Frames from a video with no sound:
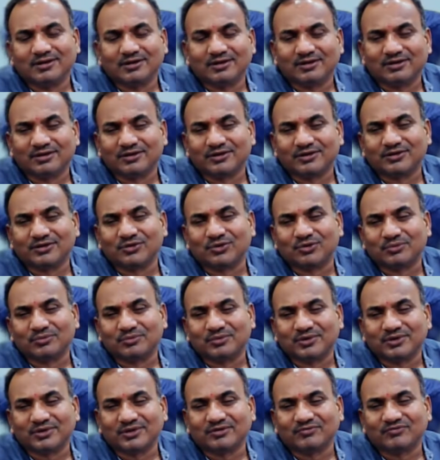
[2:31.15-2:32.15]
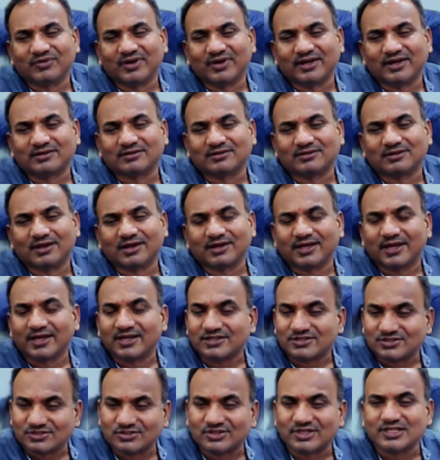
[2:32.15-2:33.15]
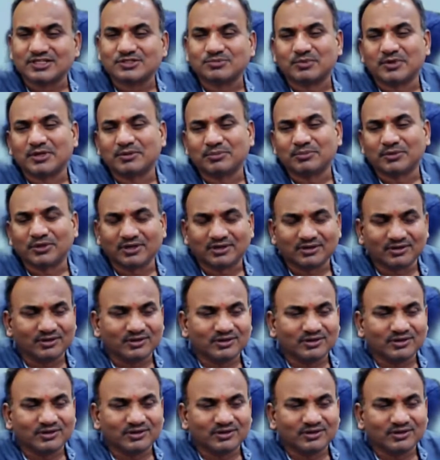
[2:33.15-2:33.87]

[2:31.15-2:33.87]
in fact, against these people.